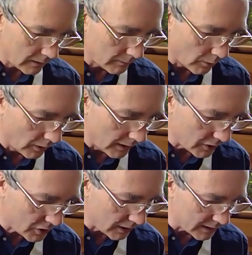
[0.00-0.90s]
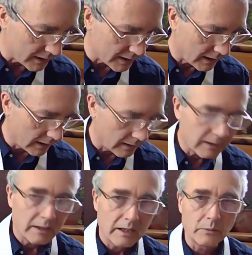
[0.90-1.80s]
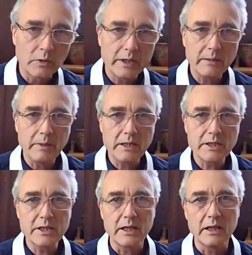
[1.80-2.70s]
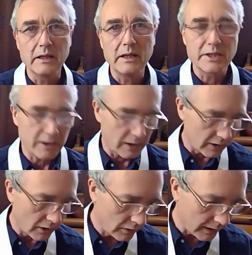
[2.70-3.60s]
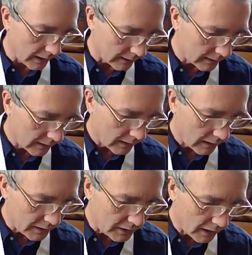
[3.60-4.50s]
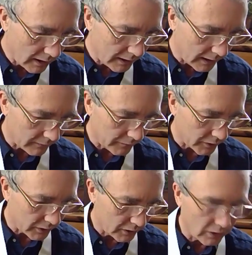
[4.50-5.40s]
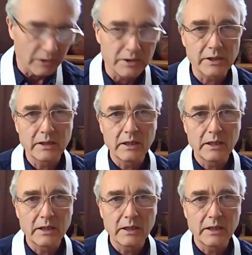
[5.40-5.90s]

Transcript: more literally desire. And what he means here is a longing, a yearning for the good,